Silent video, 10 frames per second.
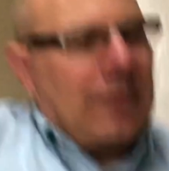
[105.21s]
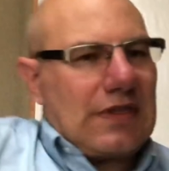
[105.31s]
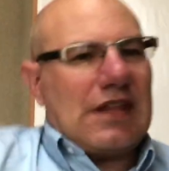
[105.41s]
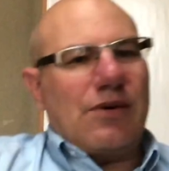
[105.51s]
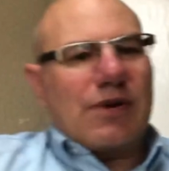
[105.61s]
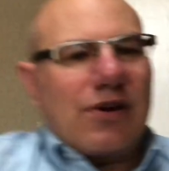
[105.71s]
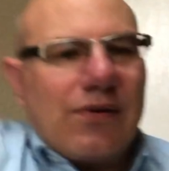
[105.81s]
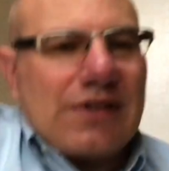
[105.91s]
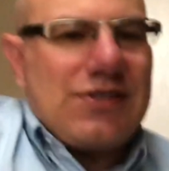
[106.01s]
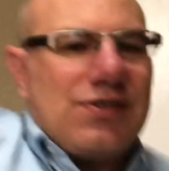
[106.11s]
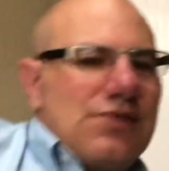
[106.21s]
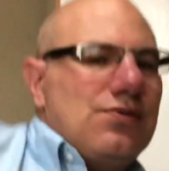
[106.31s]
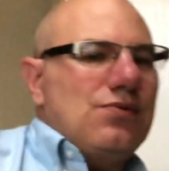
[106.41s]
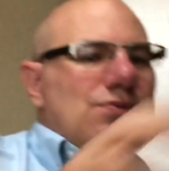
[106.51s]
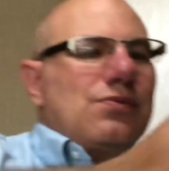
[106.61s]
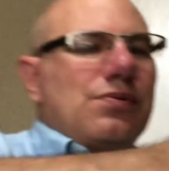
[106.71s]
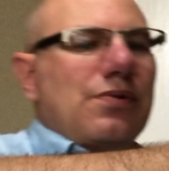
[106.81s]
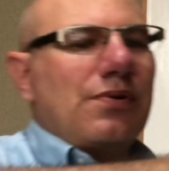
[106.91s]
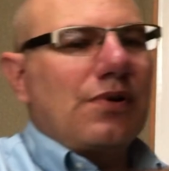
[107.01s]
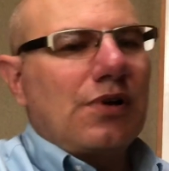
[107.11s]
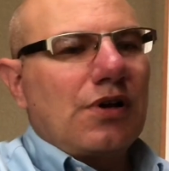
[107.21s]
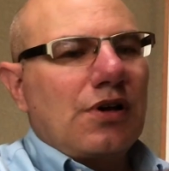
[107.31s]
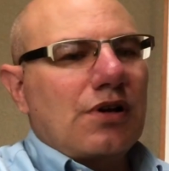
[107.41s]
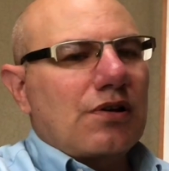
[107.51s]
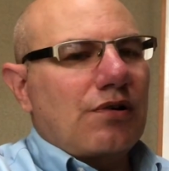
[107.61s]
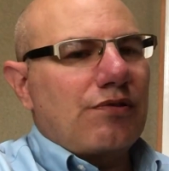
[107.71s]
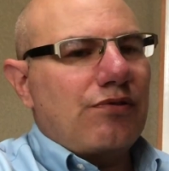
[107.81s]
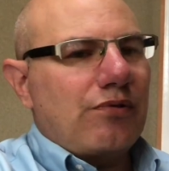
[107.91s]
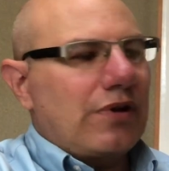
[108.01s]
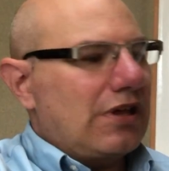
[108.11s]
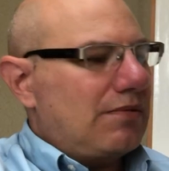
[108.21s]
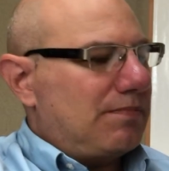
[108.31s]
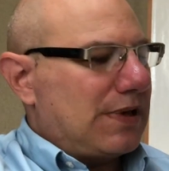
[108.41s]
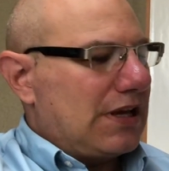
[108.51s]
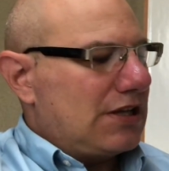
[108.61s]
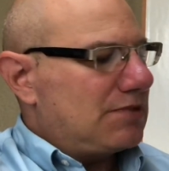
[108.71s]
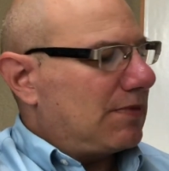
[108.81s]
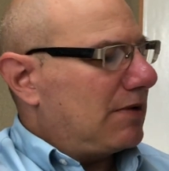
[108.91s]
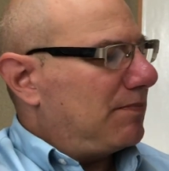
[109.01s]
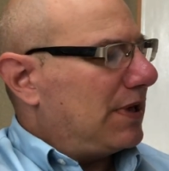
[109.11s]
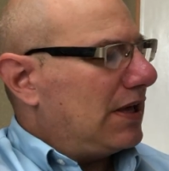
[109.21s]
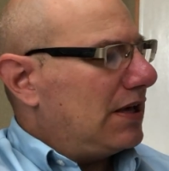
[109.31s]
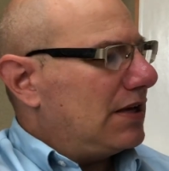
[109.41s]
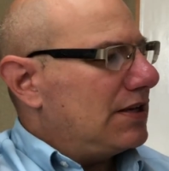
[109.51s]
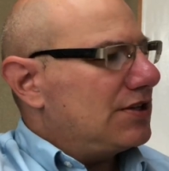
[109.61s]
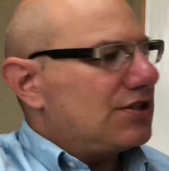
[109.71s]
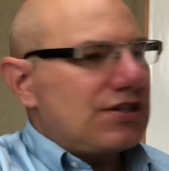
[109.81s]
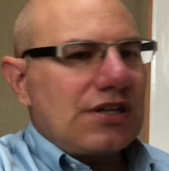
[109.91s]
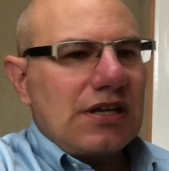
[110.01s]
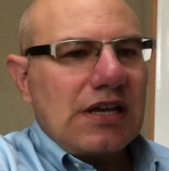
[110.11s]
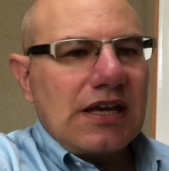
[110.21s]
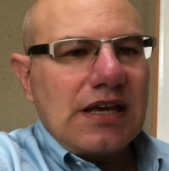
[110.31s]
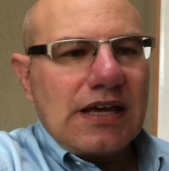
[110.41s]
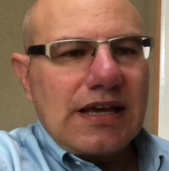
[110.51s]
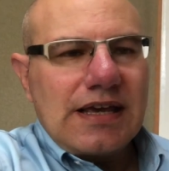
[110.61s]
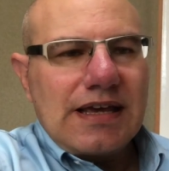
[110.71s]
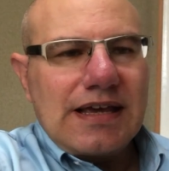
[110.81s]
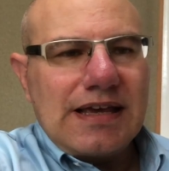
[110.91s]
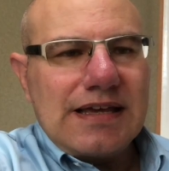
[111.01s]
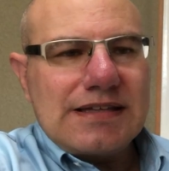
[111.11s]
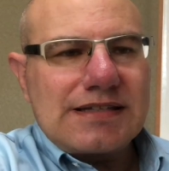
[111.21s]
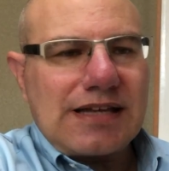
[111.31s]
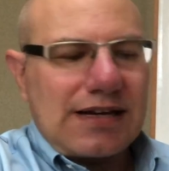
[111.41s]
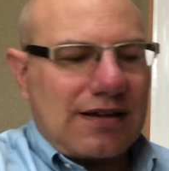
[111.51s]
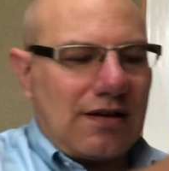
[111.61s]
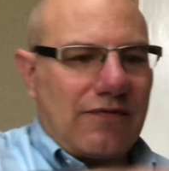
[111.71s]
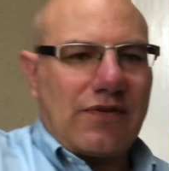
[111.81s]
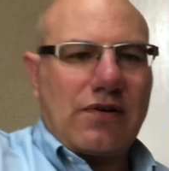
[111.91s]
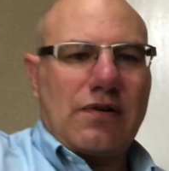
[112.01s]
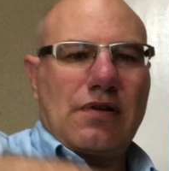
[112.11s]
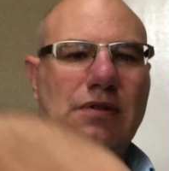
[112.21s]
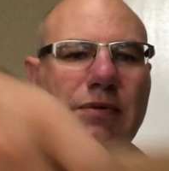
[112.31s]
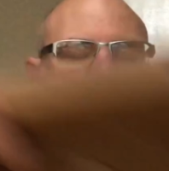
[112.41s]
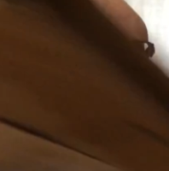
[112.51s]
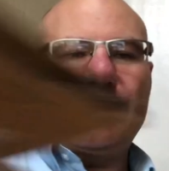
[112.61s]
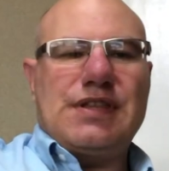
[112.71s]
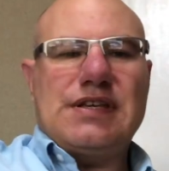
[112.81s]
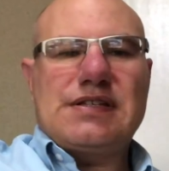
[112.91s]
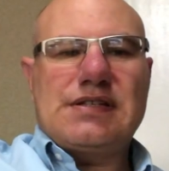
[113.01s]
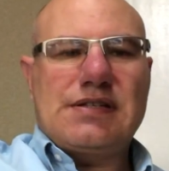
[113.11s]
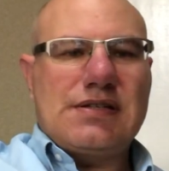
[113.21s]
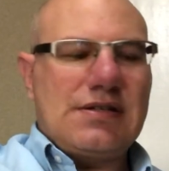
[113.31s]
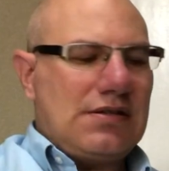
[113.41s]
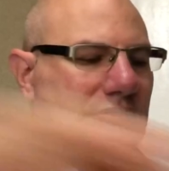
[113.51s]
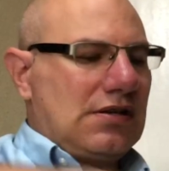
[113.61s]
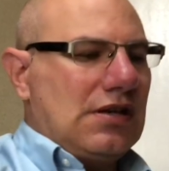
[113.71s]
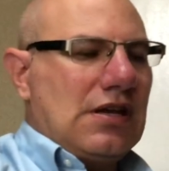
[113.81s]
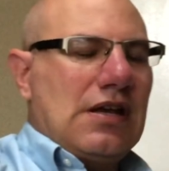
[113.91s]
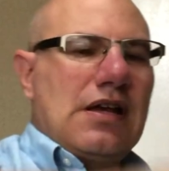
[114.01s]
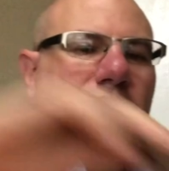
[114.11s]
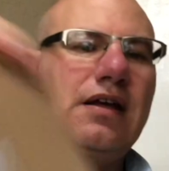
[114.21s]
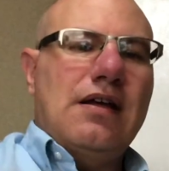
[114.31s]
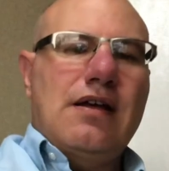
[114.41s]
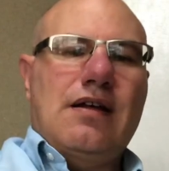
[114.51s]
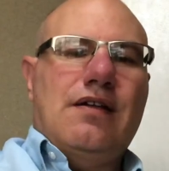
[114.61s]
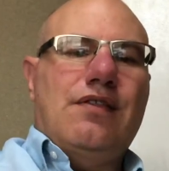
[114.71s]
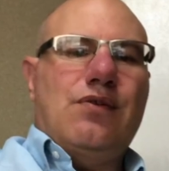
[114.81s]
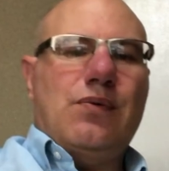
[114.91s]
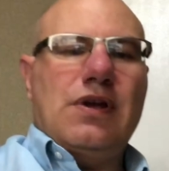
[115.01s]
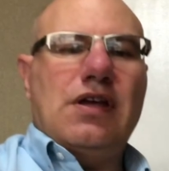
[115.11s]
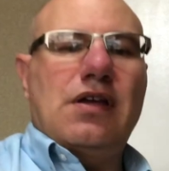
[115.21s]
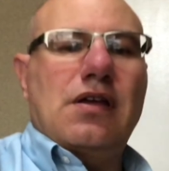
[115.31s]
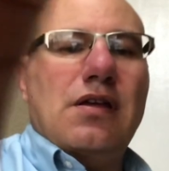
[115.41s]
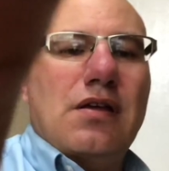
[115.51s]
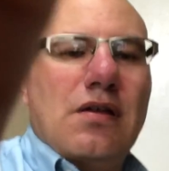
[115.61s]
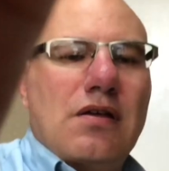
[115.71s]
Now we're going to go through it page by page. Inside cover, let me put this out of the way.